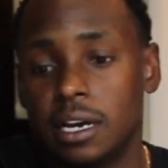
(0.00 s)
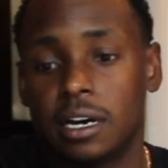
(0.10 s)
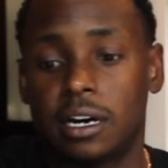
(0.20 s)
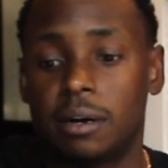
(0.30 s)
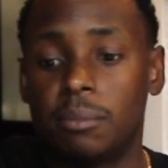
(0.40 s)

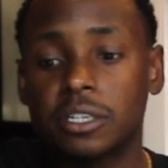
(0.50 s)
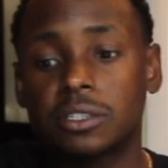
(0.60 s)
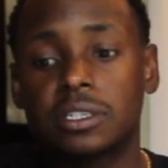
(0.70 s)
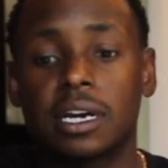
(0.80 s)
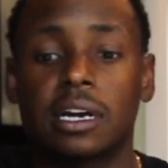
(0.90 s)

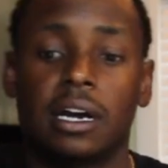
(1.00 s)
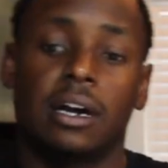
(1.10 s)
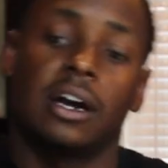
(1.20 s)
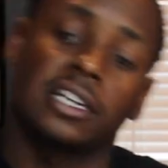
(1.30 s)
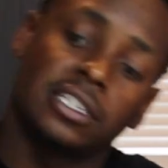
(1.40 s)
Muscle Tech
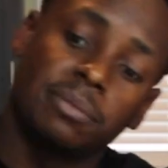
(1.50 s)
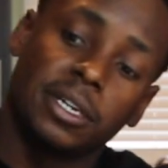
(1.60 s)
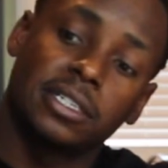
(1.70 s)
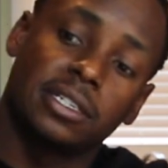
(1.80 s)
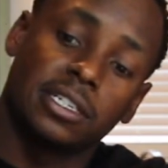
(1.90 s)
actually
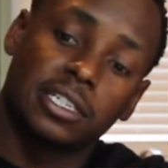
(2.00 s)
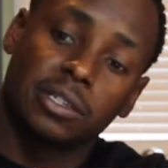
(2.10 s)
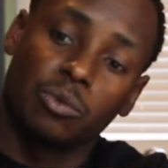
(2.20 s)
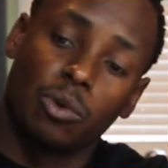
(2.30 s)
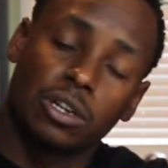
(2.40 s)
makes
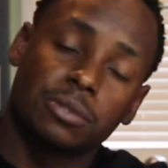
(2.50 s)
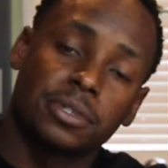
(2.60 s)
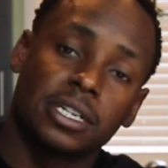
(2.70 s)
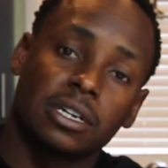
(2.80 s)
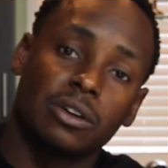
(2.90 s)
this
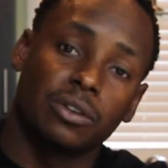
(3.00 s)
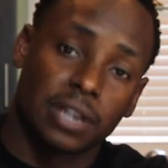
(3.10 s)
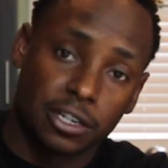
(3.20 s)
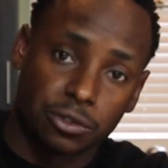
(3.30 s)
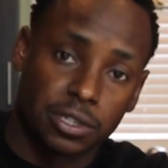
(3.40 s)
100% gold,
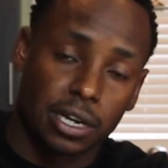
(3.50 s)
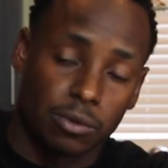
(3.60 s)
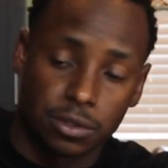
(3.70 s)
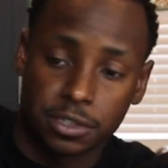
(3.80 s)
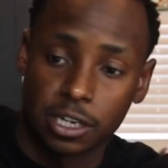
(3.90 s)
Nitrotech
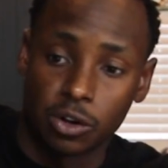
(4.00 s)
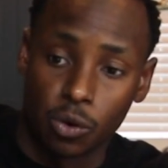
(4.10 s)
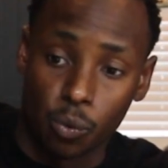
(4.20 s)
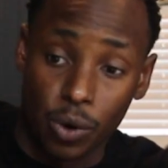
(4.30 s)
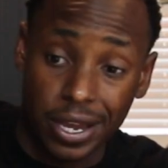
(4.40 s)
100%
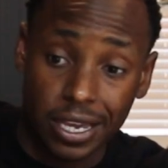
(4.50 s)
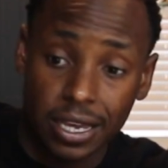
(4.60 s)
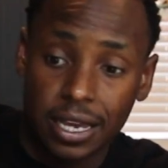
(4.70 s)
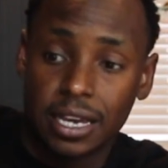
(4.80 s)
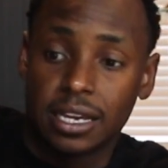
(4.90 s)
gold
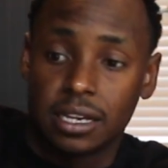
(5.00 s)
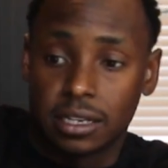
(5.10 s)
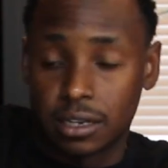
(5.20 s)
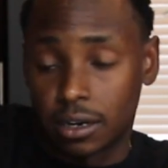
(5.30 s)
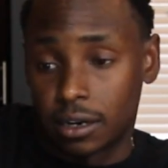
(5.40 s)
whey,
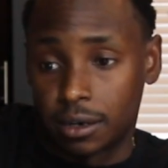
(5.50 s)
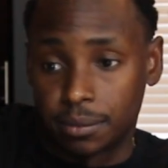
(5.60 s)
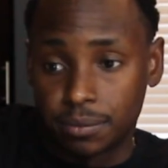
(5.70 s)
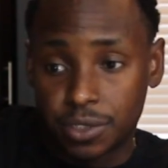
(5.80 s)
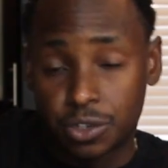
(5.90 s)

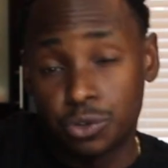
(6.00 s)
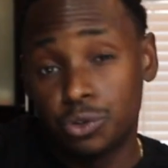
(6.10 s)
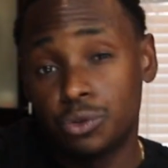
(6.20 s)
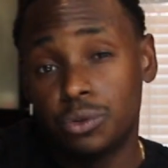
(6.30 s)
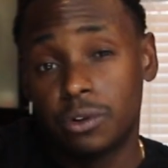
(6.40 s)

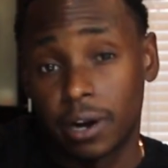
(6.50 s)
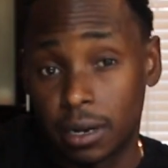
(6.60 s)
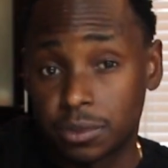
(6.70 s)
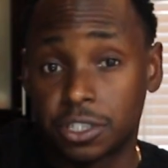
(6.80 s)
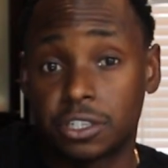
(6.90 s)
2
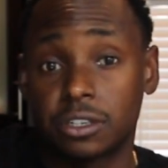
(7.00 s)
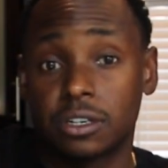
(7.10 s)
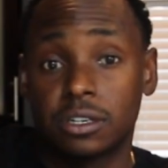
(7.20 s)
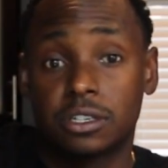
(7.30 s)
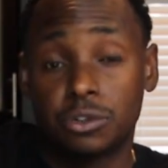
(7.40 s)
grams of
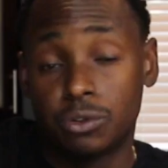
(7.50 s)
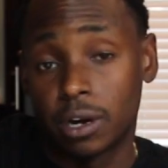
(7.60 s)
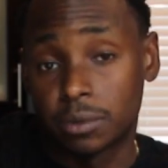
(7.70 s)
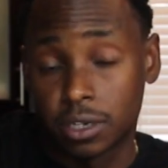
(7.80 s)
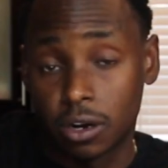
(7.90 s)
sugar, 2
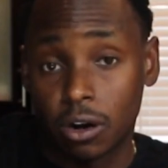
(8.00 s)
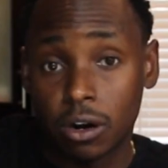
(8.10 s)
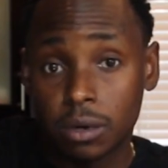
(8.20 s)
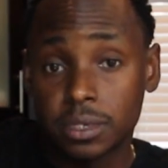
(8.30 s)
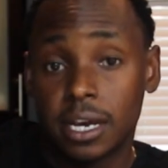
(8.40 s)
grams of
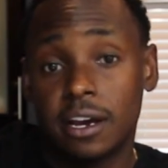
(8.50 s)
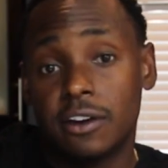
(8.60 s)
carbs,